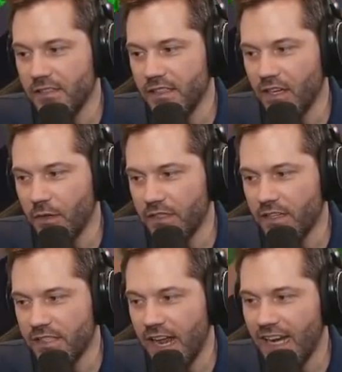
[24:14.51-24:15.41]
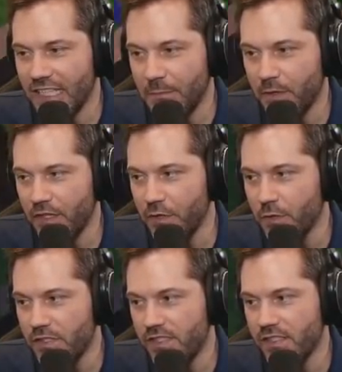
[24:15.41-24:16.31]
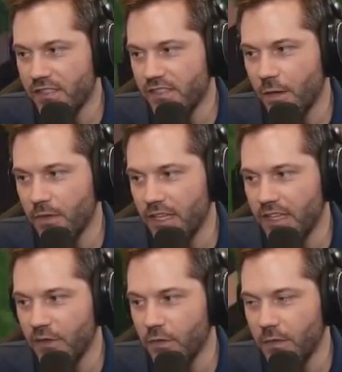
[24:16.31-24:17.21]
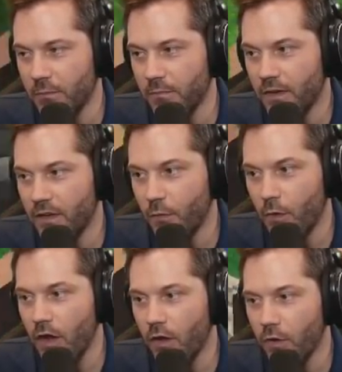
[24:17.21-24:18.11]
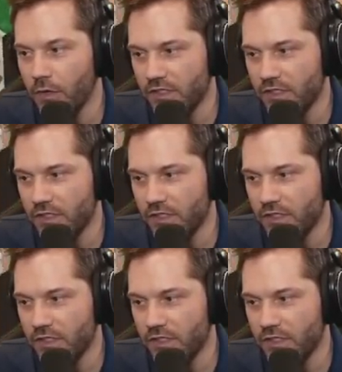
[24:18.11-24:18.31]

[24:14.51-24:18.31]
you know it doesn't actually produce something that you can grow,